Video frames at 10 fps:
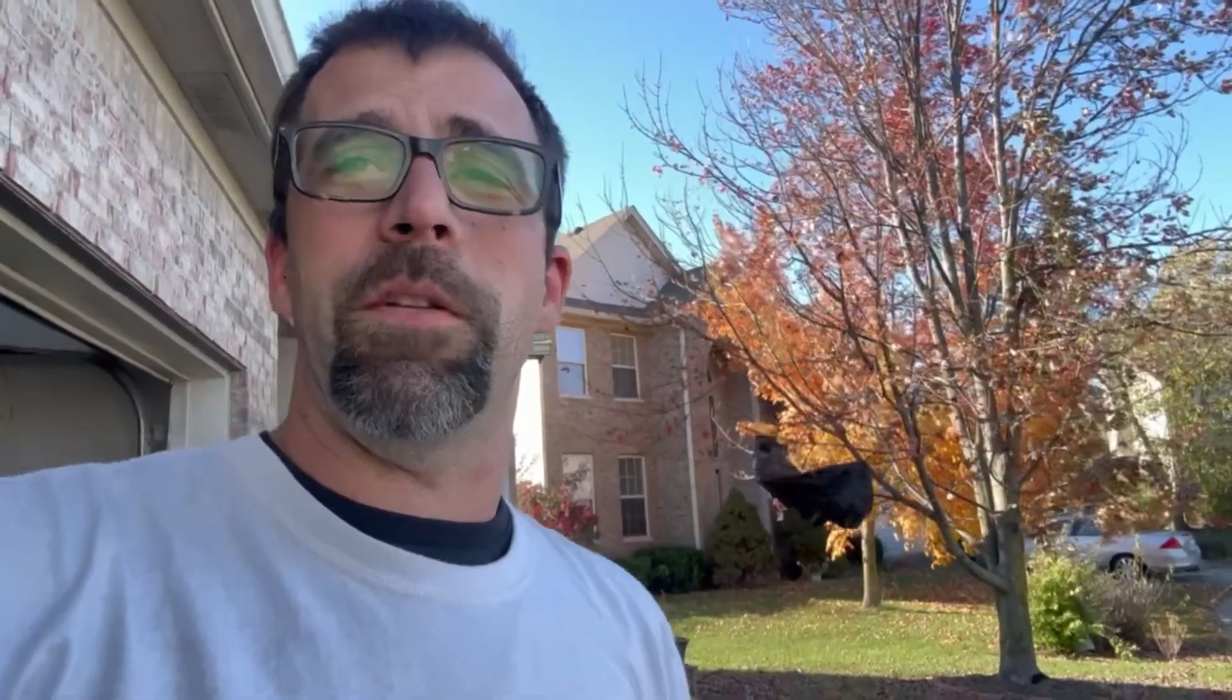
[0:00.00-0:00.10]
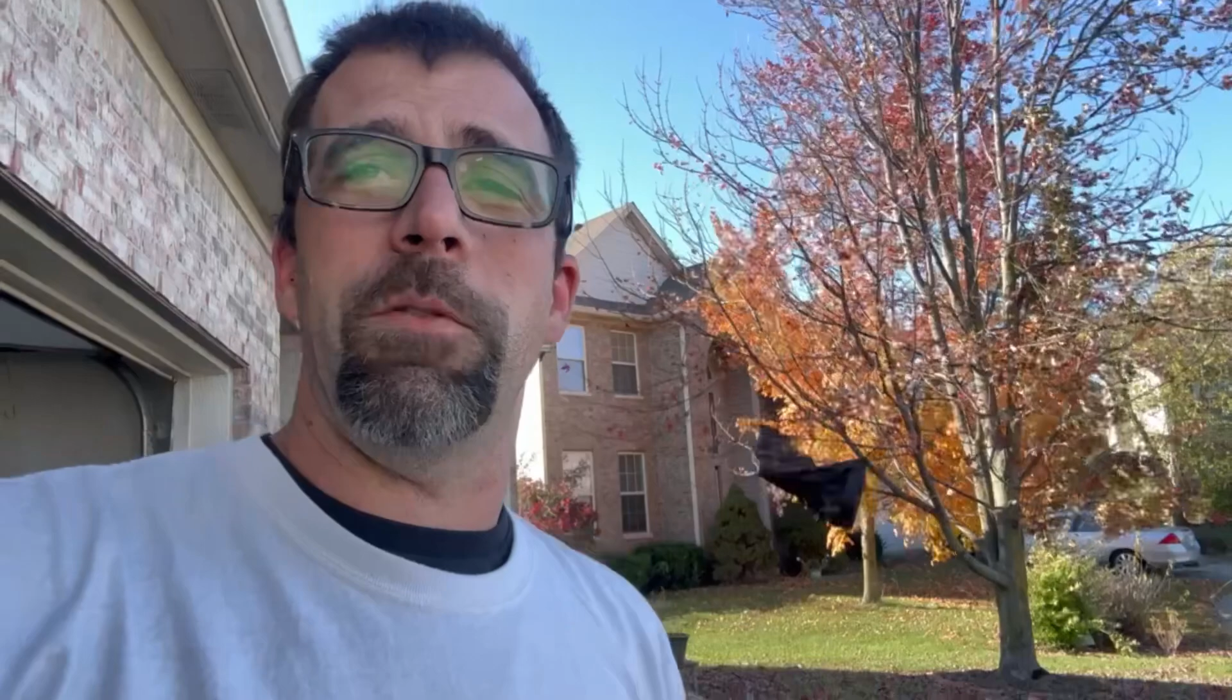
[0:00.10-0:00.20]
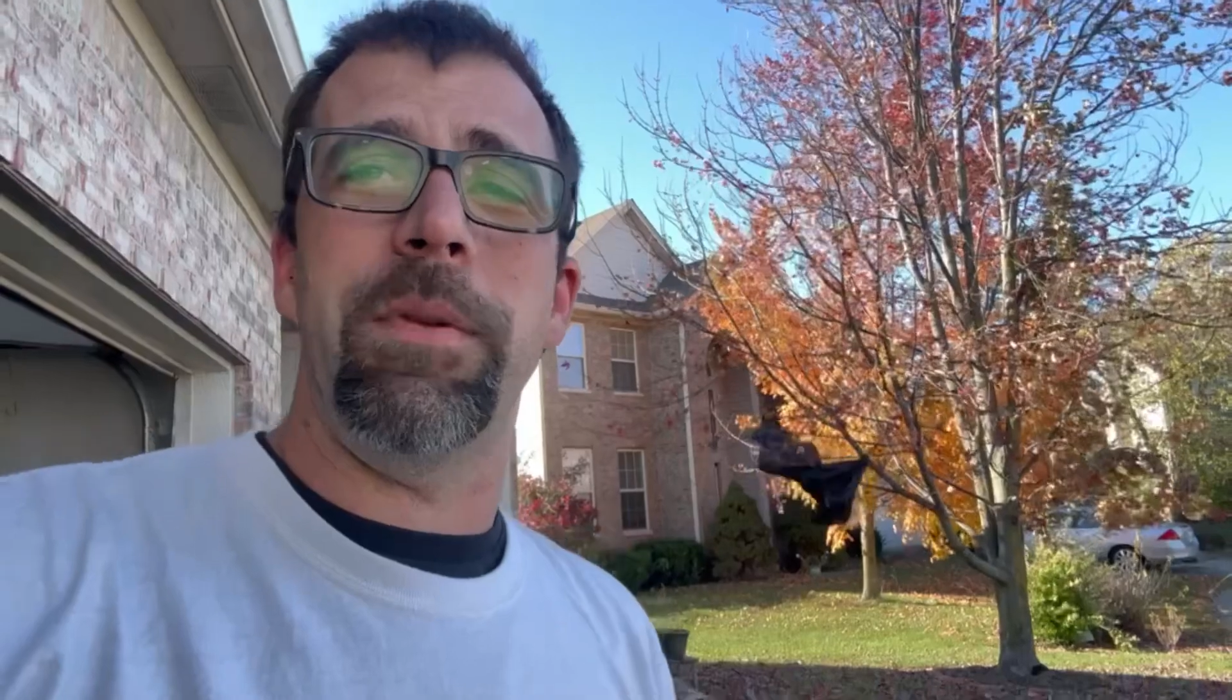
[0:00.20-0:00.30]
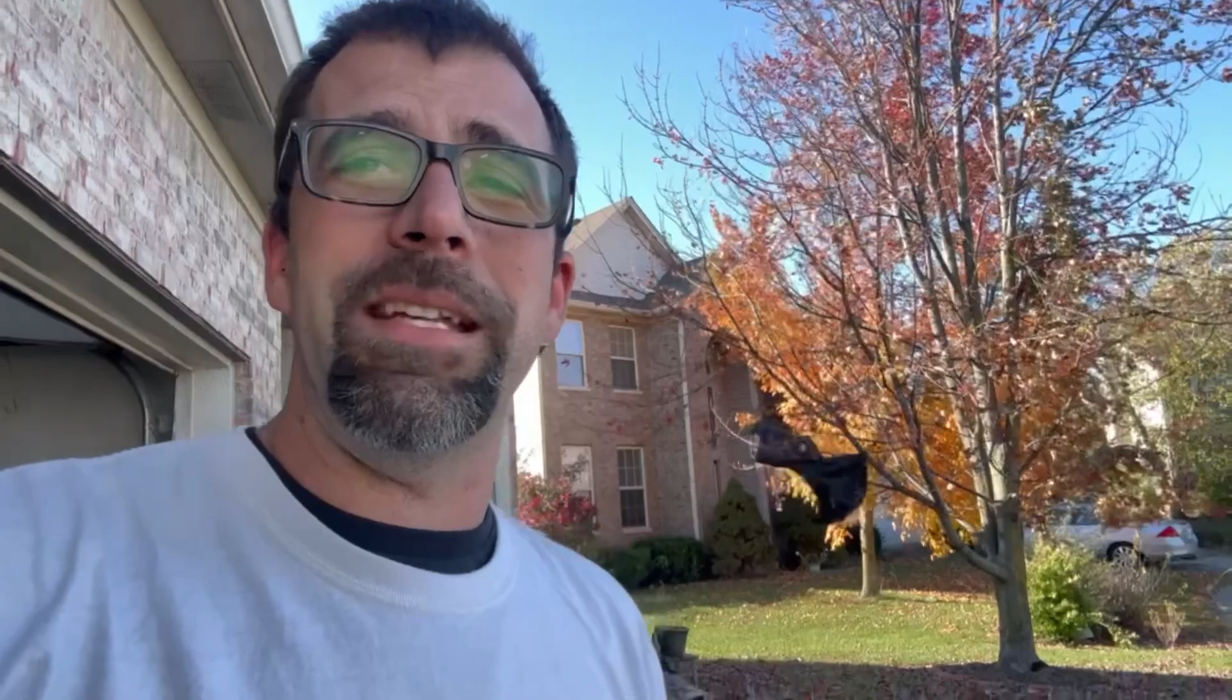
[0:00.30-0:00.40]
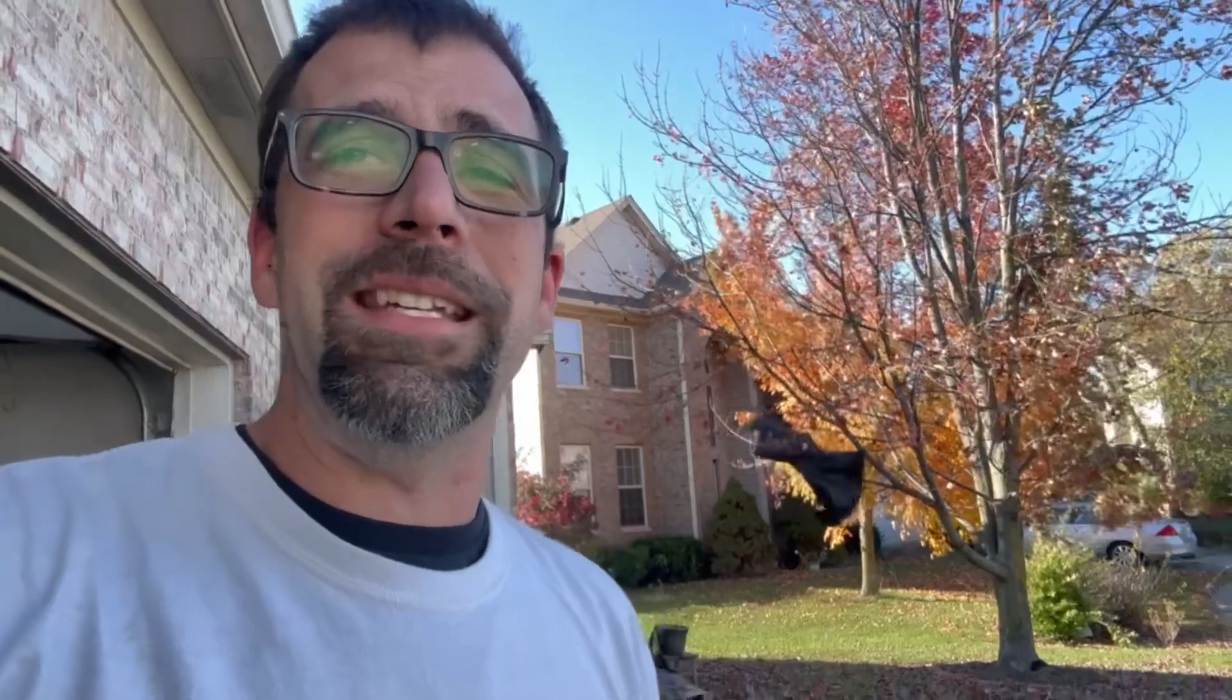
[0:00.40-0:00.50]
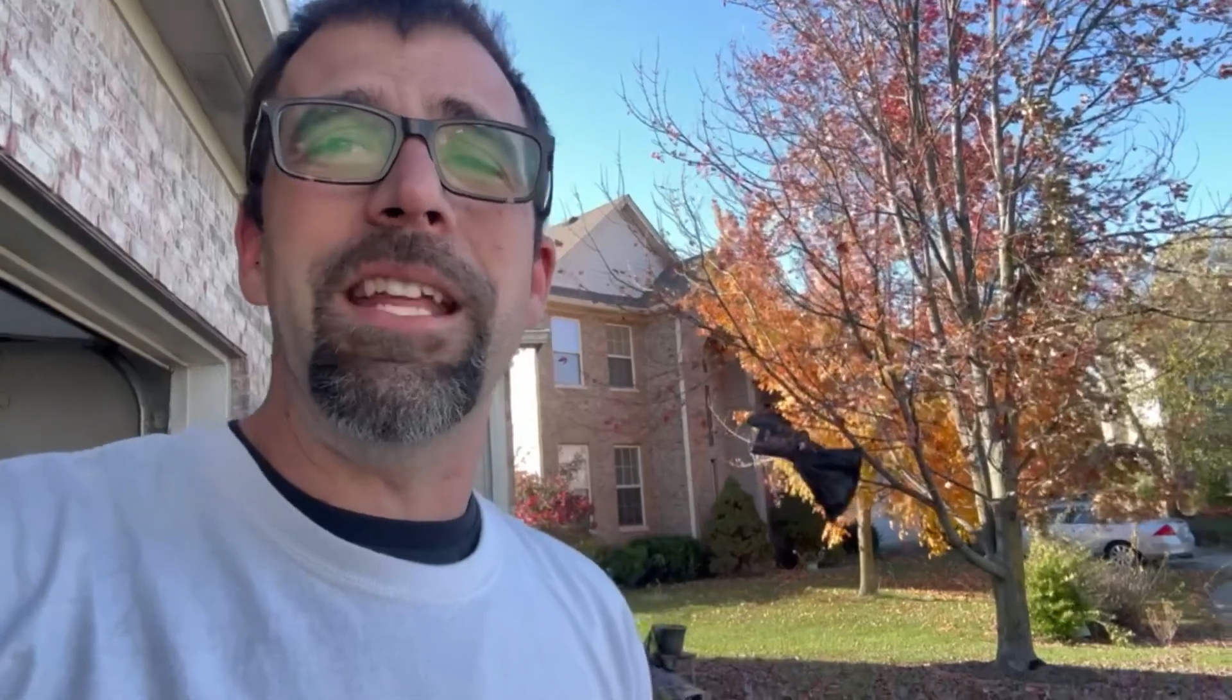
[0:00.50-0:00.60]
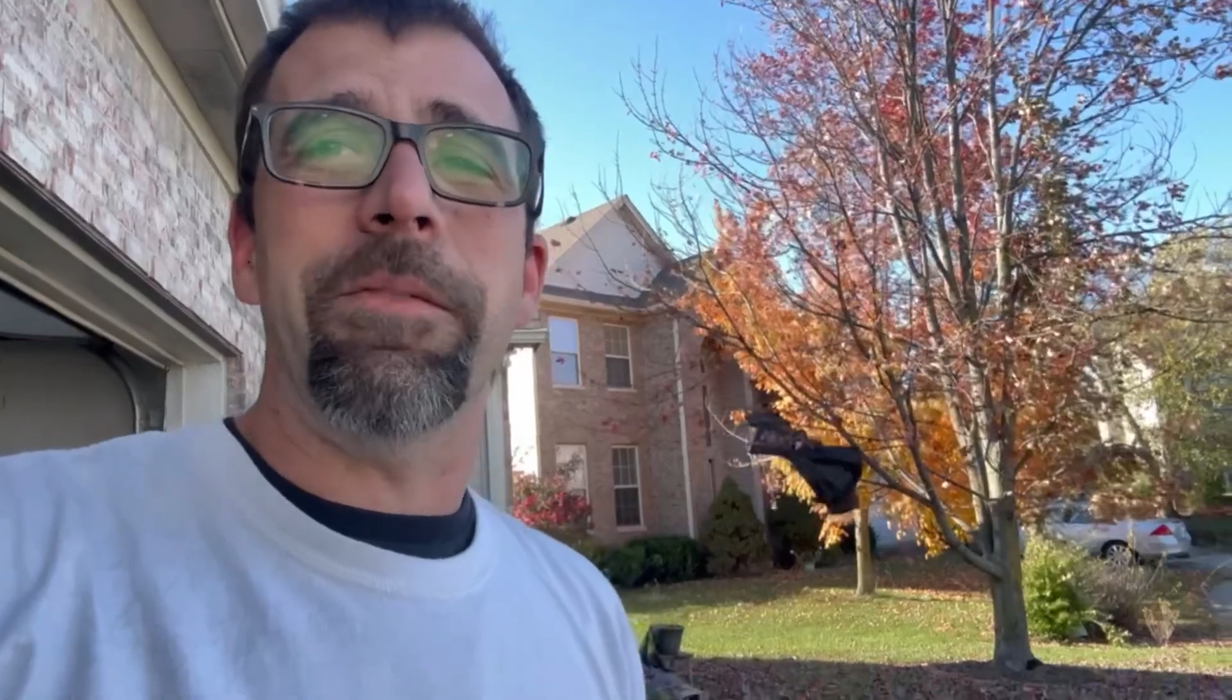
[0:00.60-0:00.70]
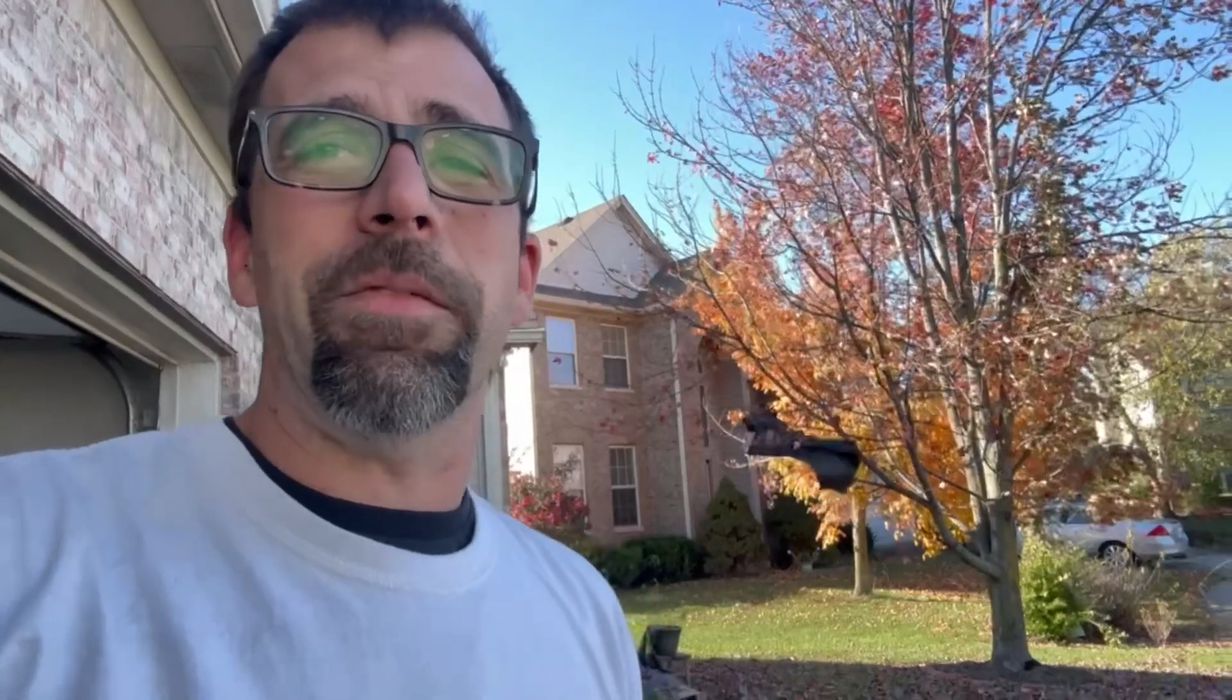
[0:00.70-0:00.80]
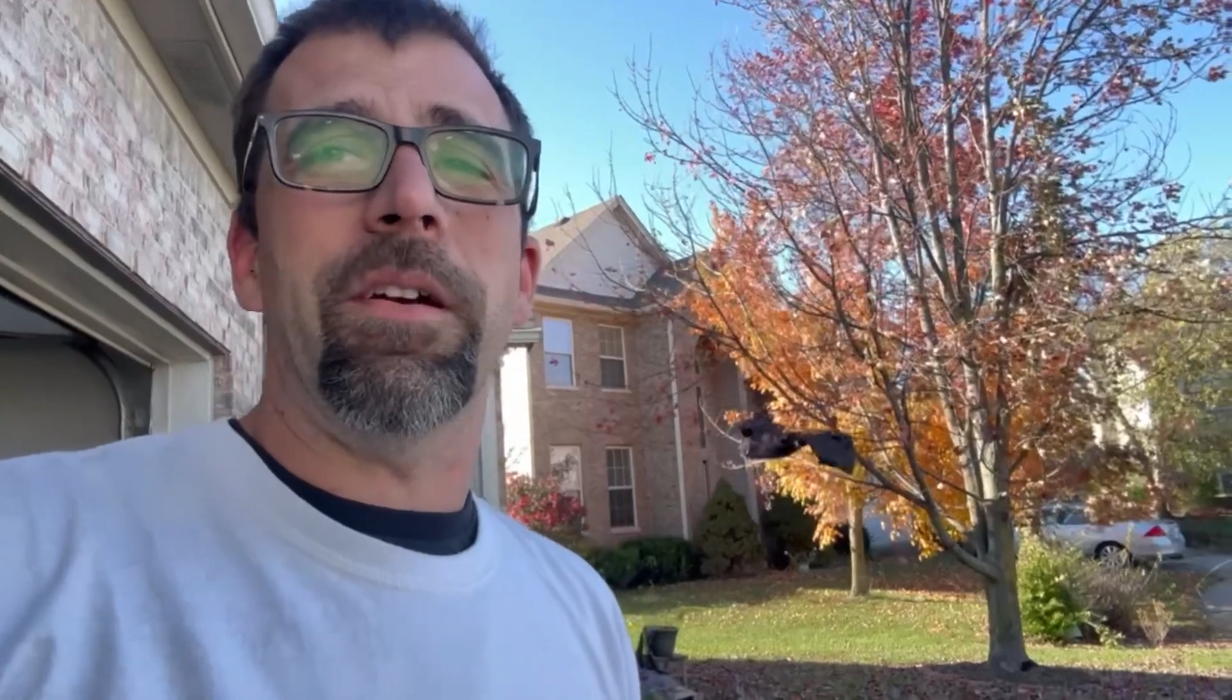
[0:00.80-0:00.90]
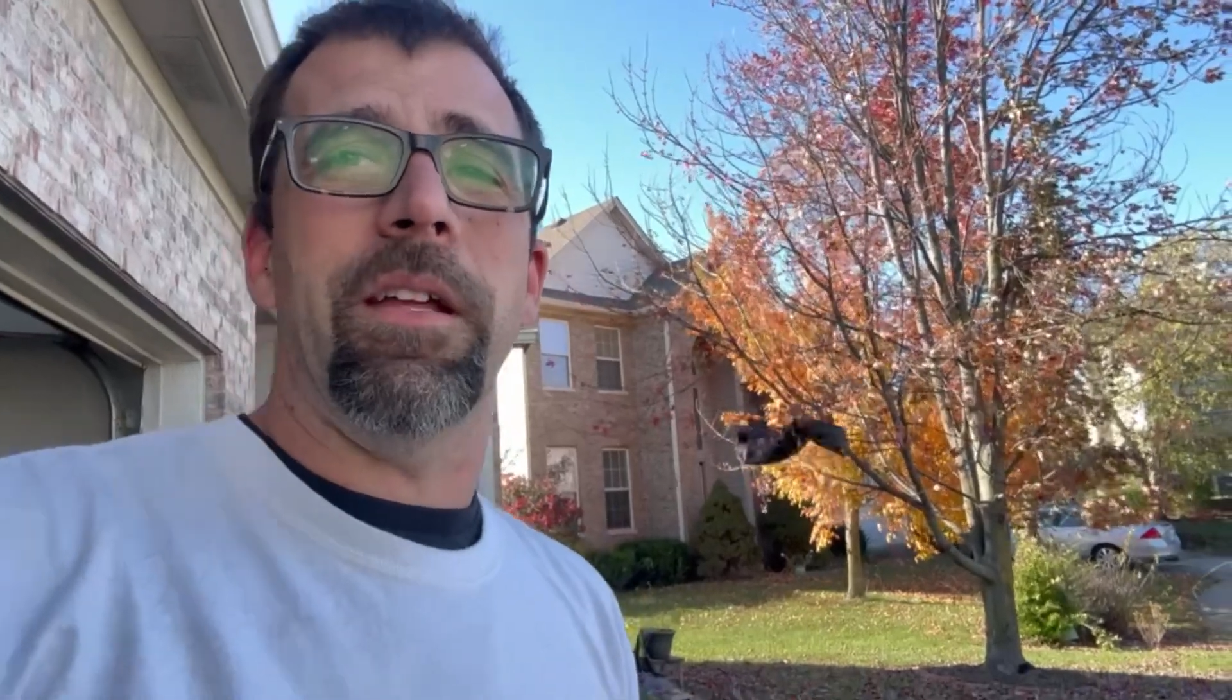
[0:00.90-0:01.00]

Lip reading: to be different.